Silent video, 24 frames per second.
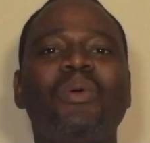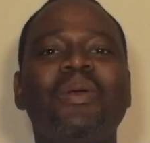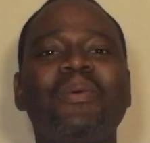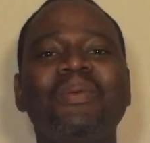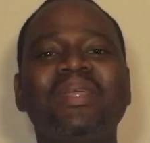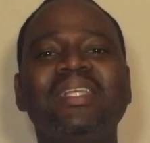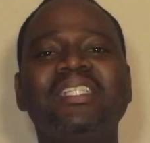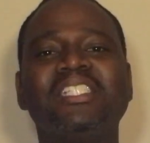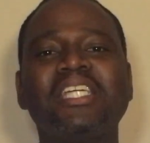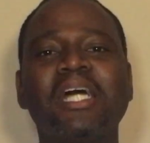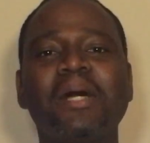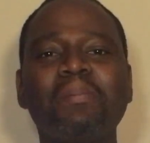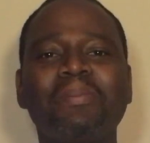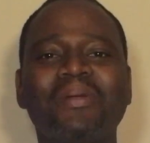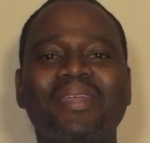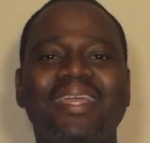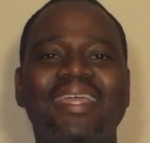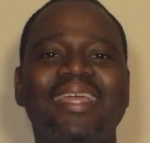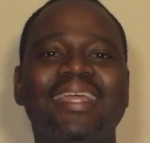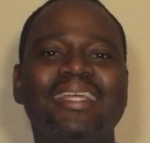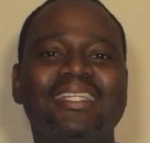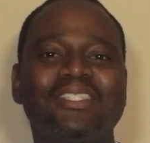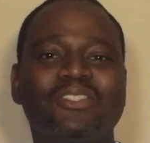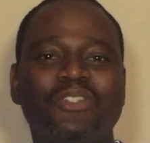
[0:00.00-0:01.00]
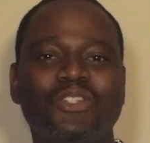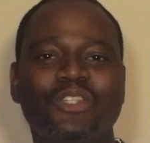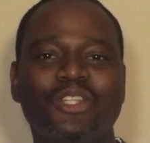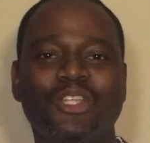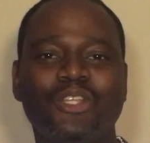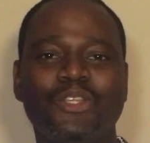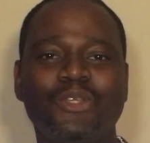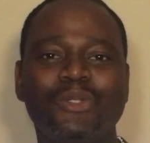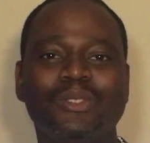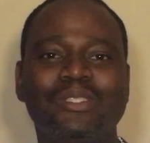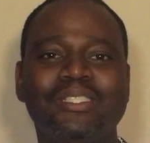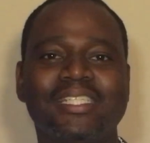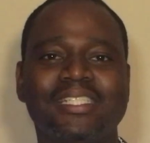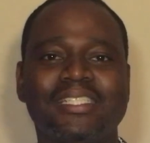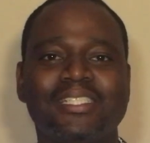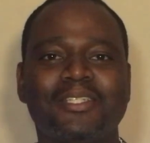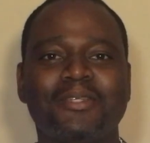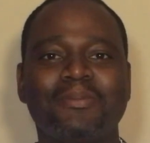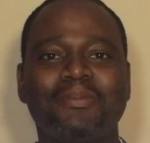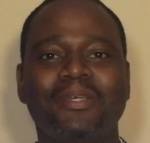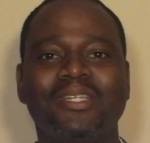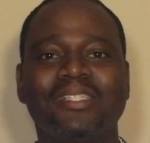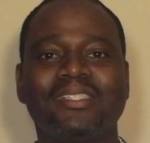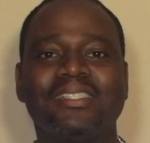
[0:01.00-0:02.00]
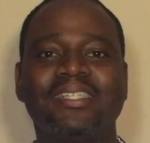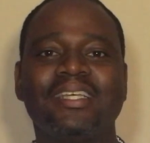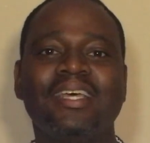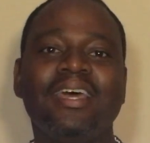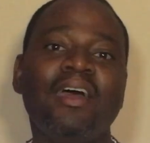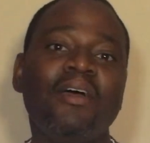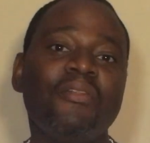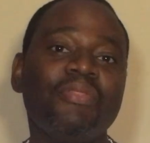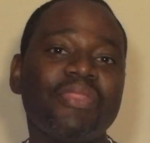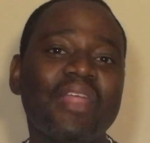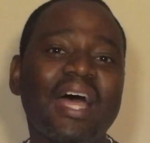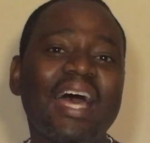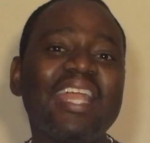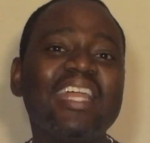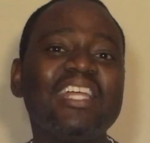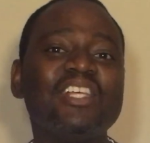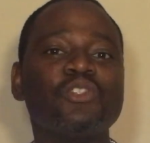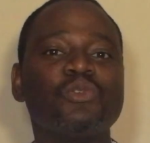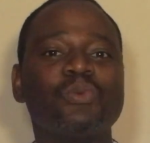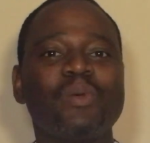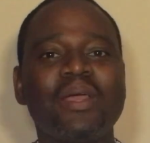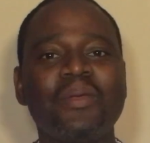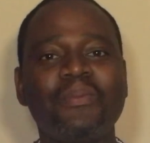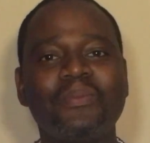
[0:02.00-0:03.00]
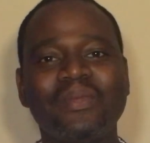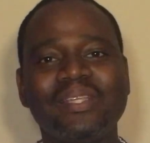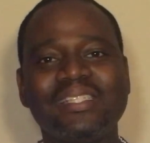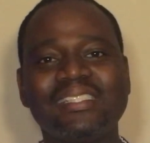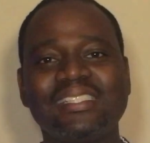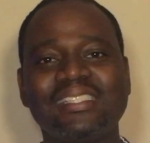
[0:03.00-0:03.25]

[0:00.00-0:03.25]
when we jump ahead to the New Testament, that is when we